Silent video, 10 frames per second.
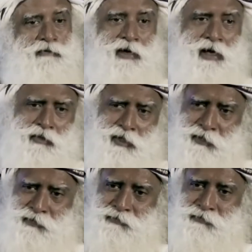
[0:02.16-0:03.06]
forever.
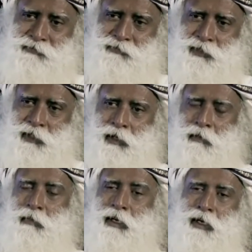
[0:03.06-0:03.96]

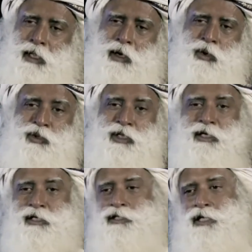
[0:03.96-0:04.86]
But now
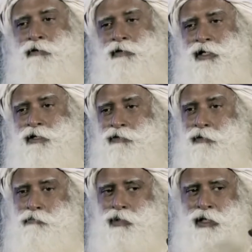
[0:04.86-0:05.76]
they've discovered it with
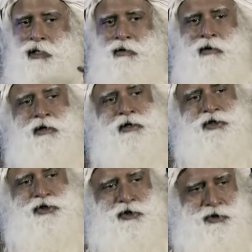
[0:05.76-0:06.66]
$1 billion
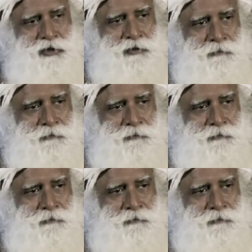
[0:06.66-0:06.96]
research.